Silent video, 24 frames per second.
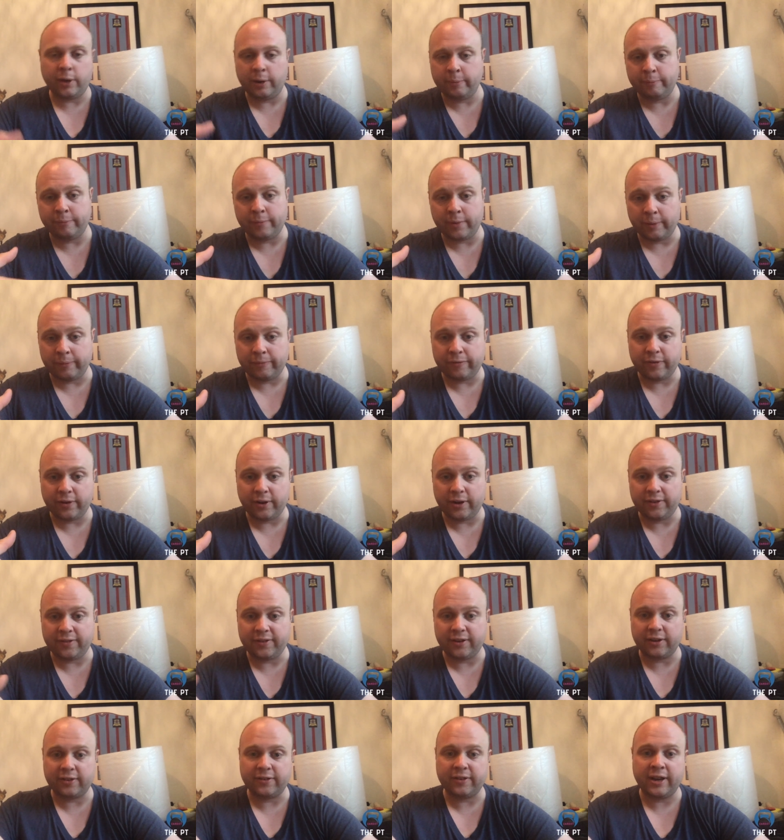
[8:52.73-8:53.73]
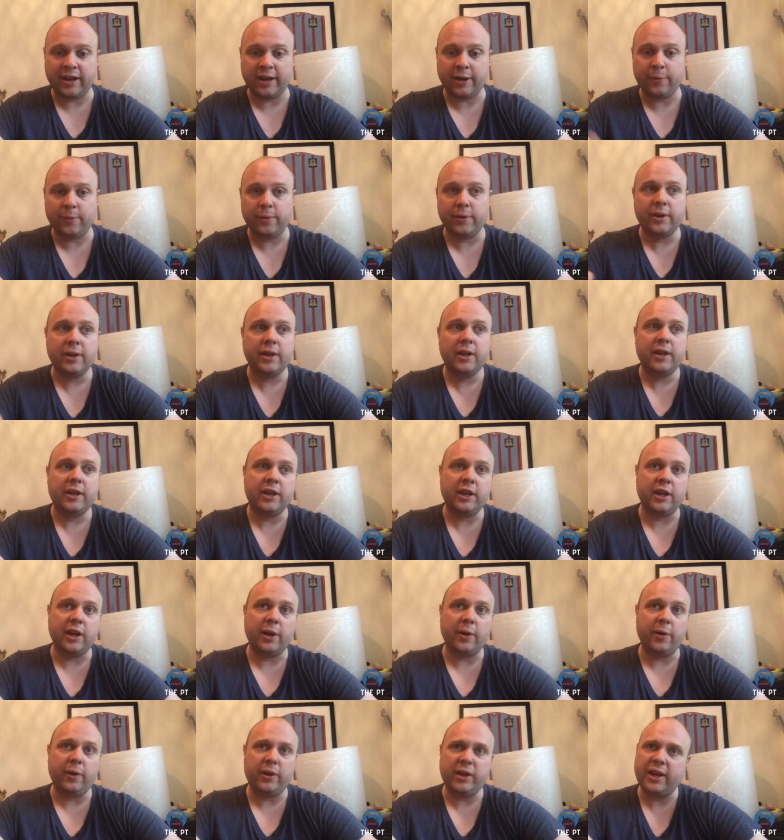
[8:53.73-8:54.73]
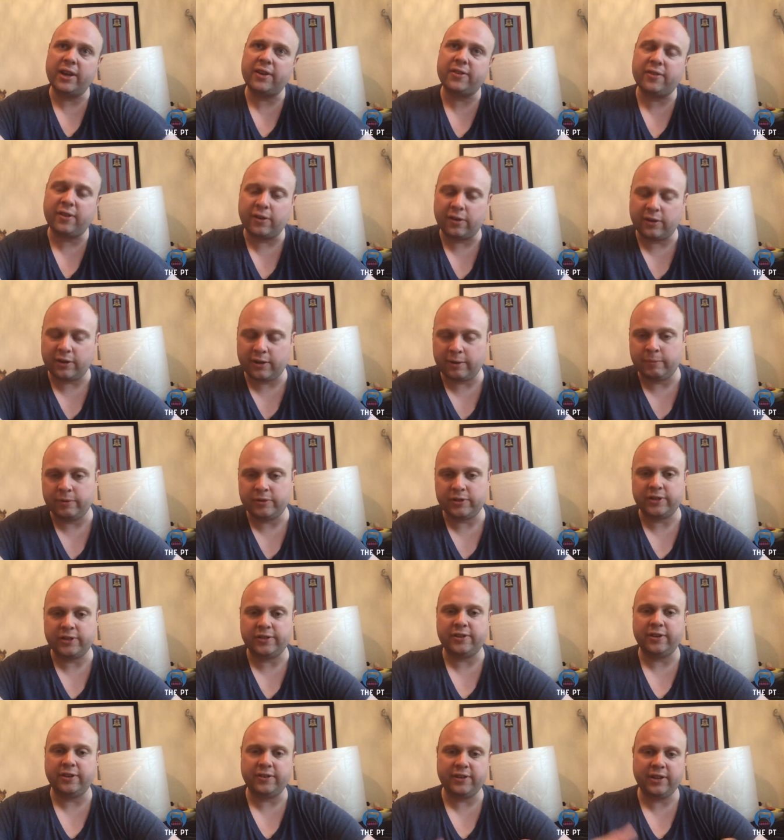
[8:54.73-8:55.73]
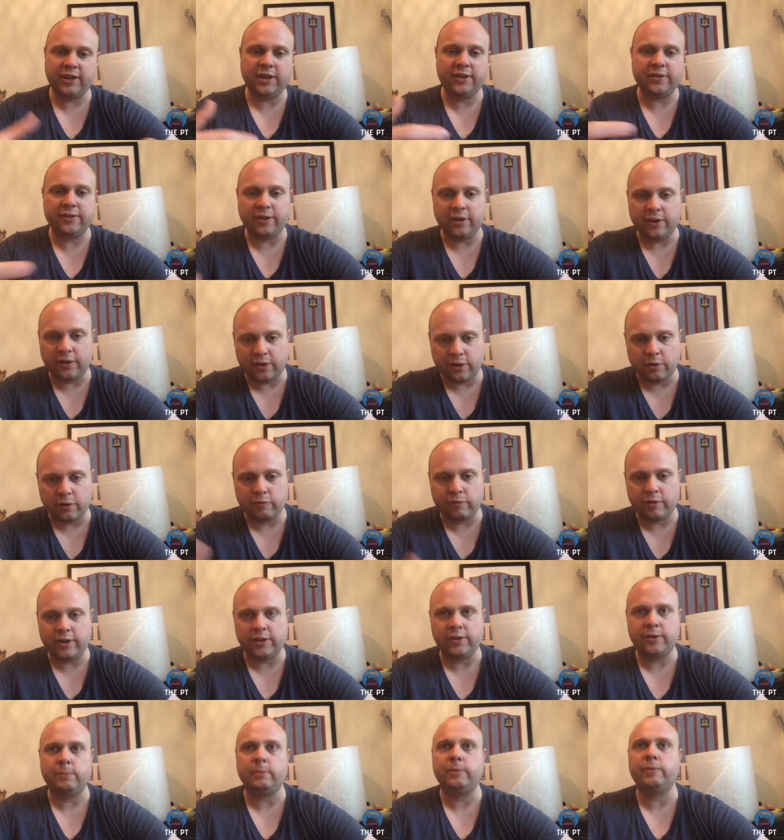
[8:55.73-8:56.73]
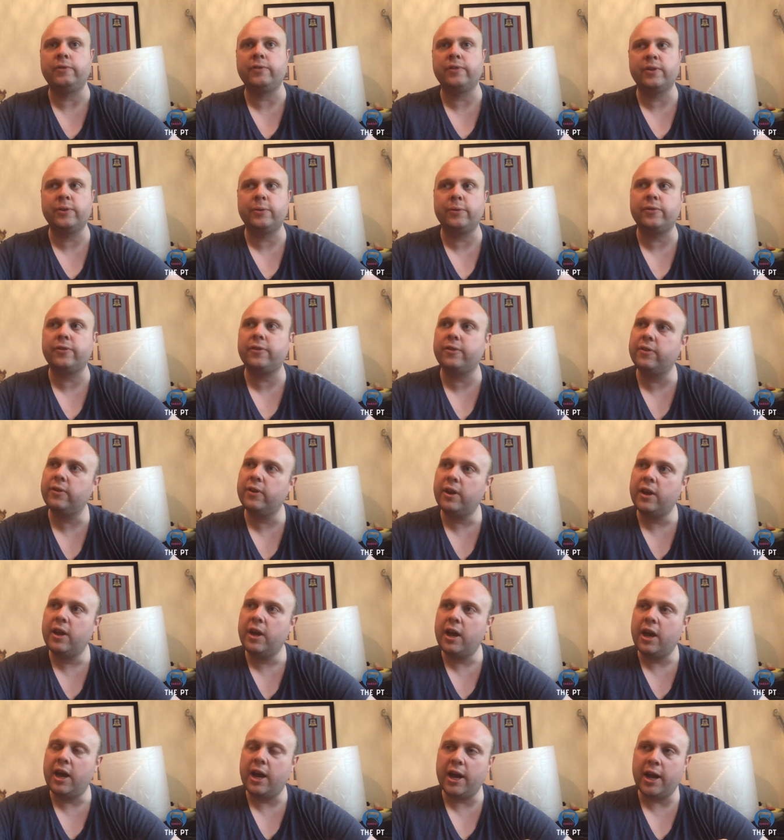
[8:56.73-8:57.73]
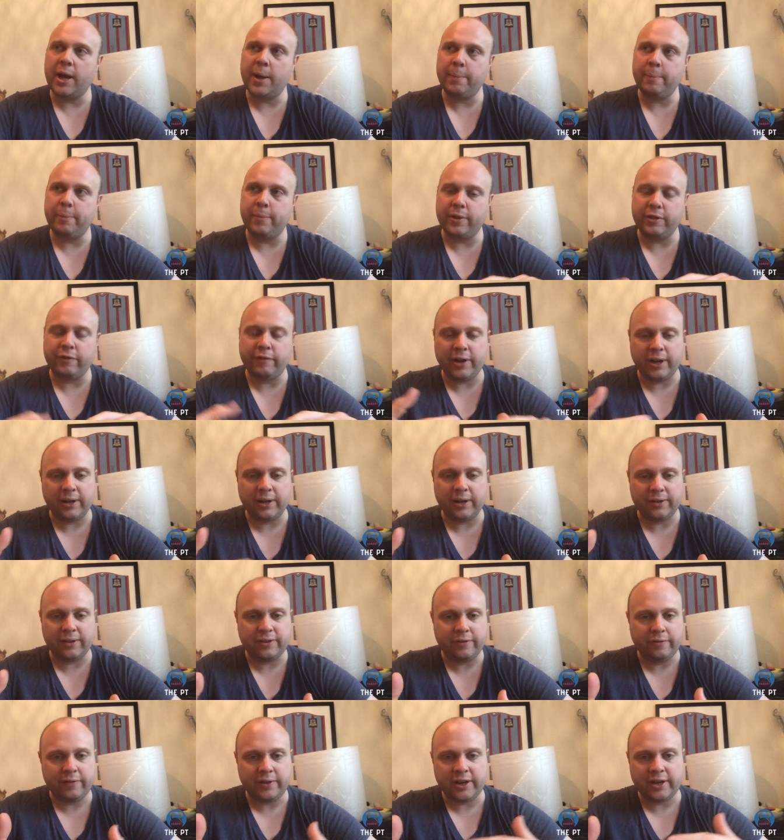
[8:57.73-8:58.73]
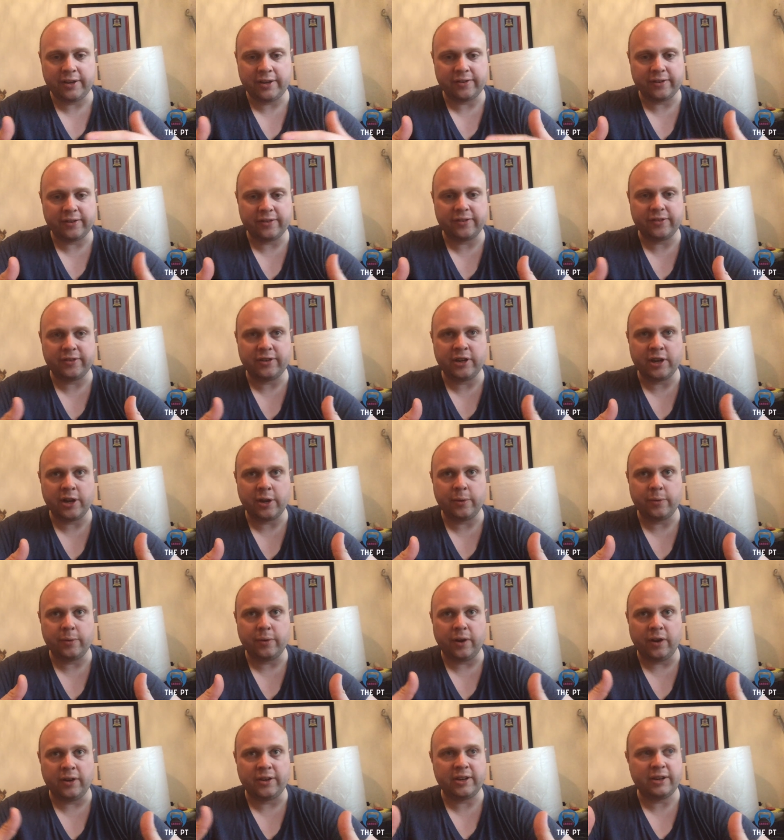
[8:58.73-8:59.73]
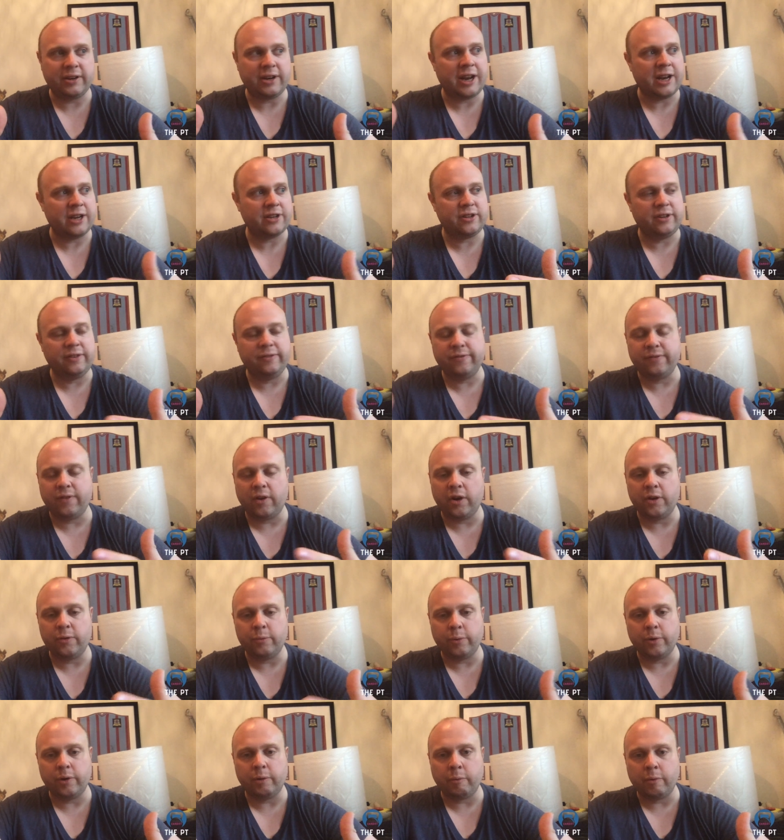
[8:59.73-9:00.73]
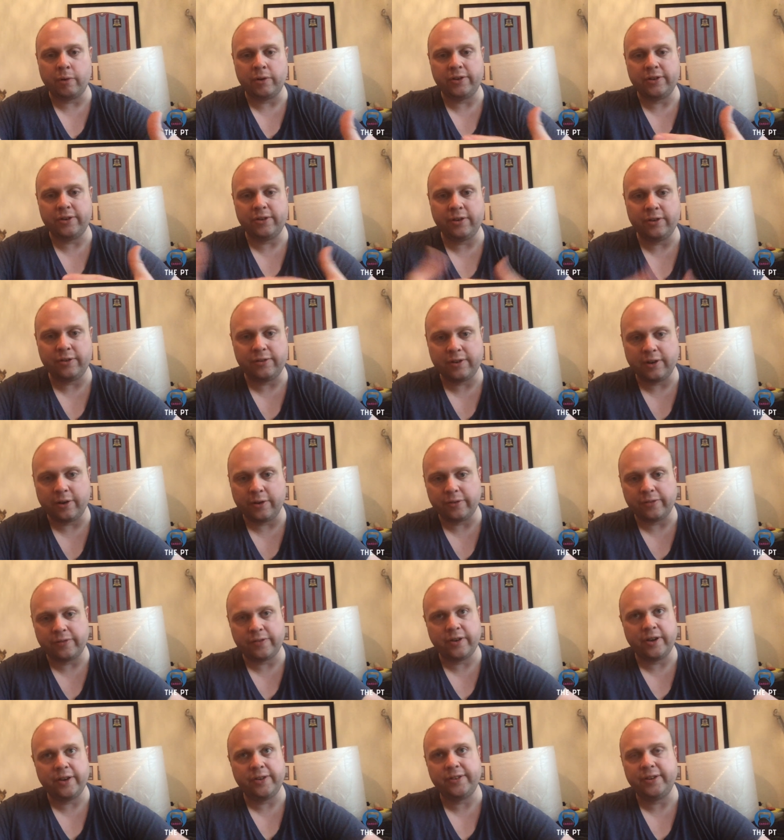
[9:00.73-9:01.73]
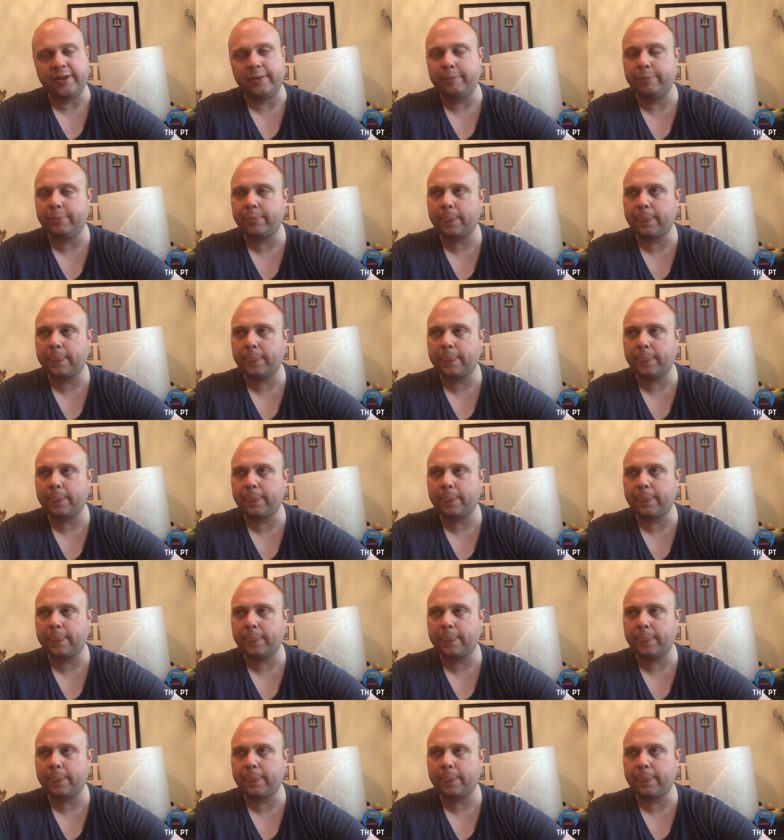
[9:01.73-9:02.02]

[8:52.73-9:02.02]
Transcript: I'm, I'm 36 now. You know, yes, I could do my GCSEs and I got reasonable results. Um, but the reality of it is, is you know, I didn't actually find what I wanted to do till I was 30.